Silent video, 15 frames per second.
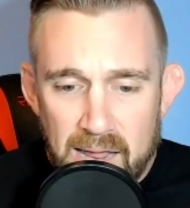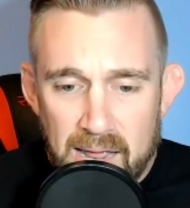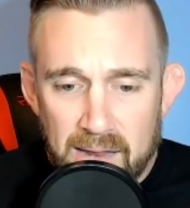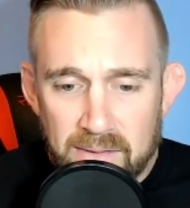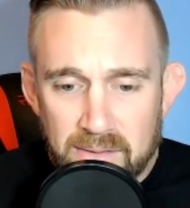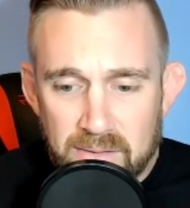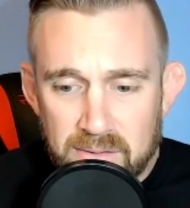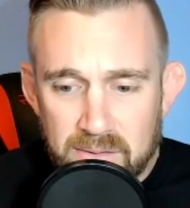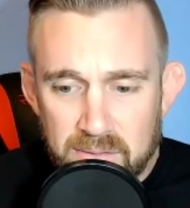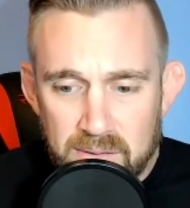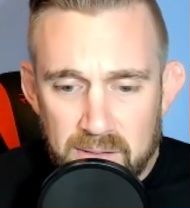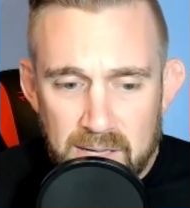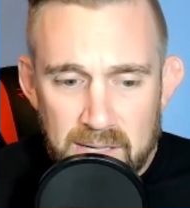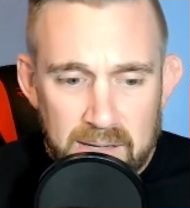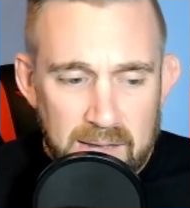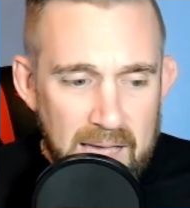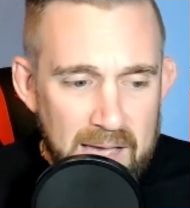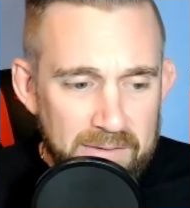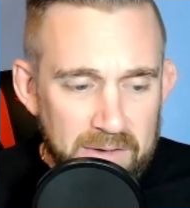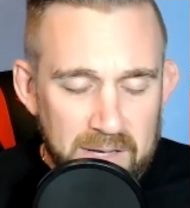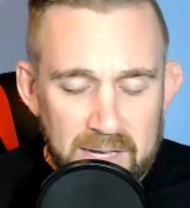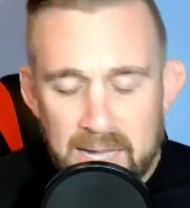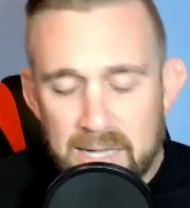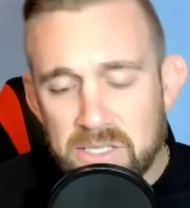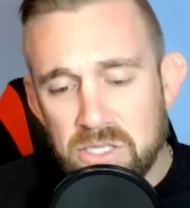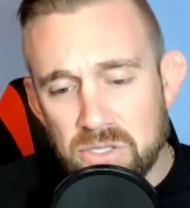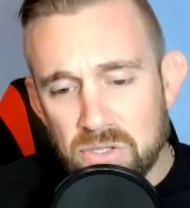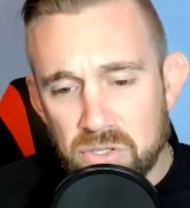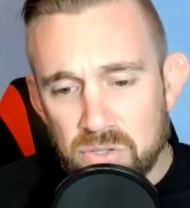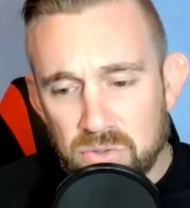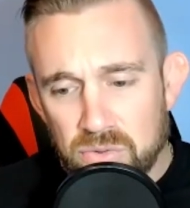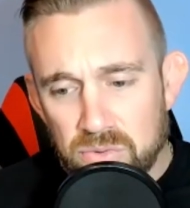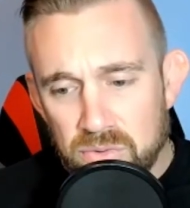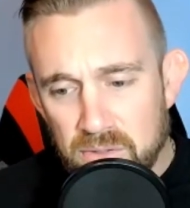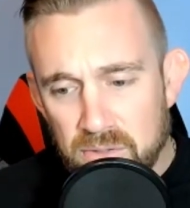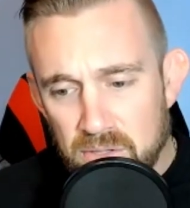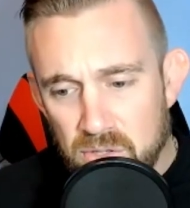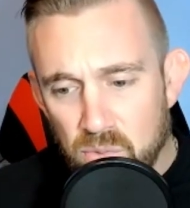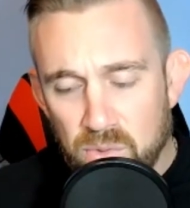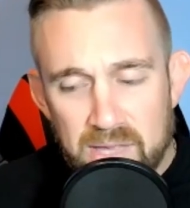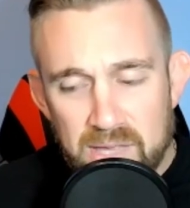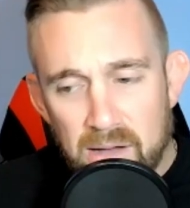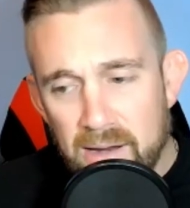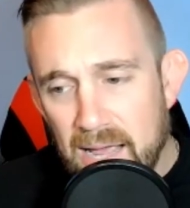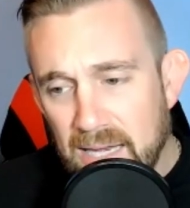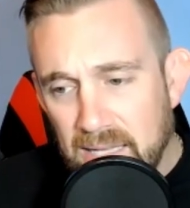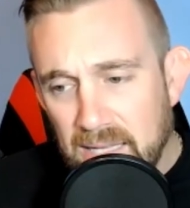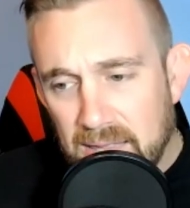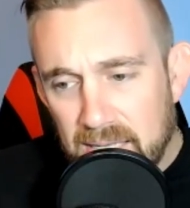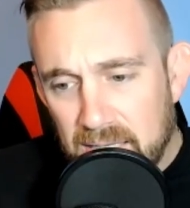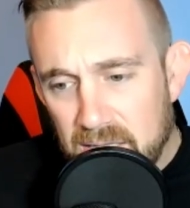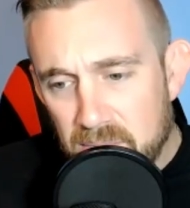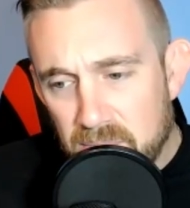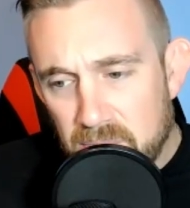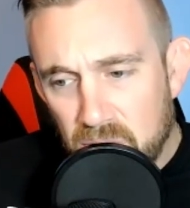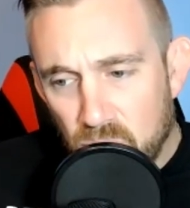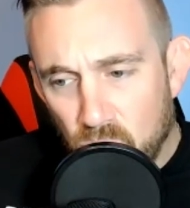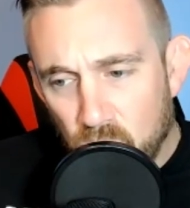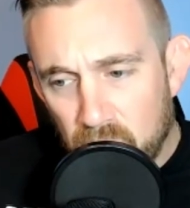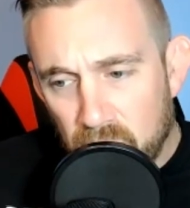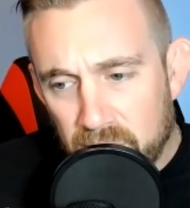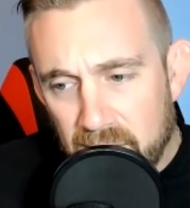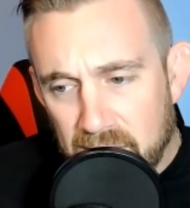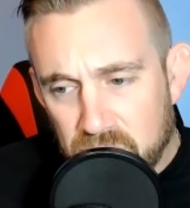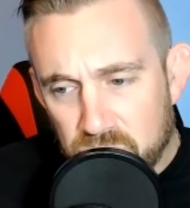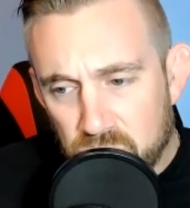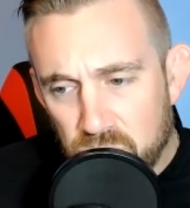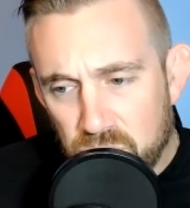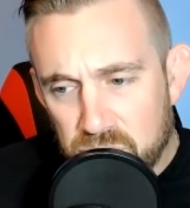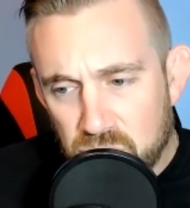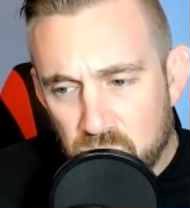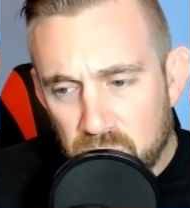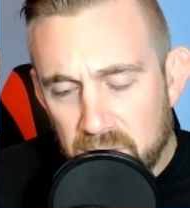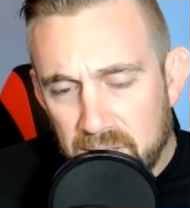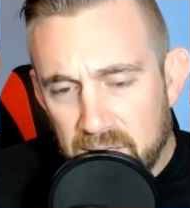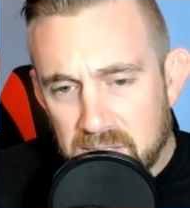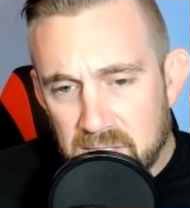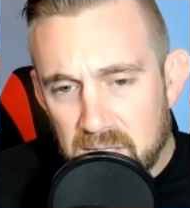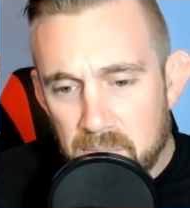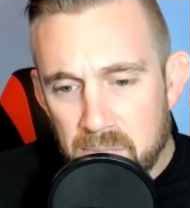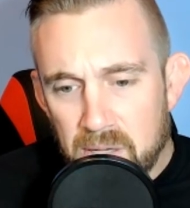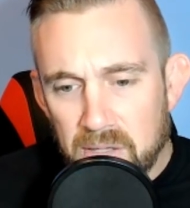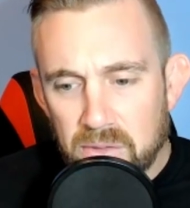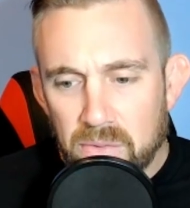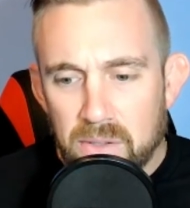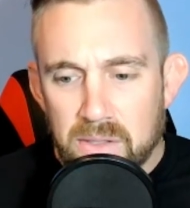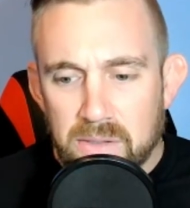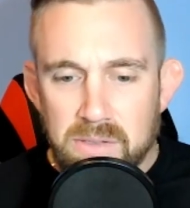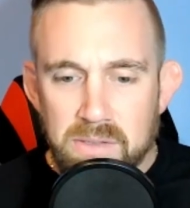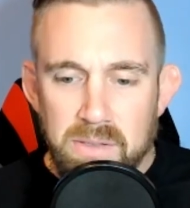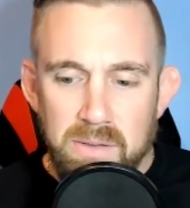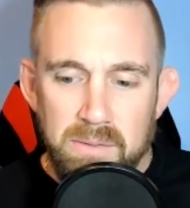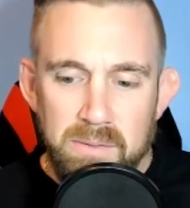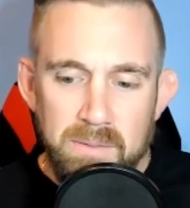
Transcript: and and have a connection to without anything in the middle where that truth sort of gets ambiguous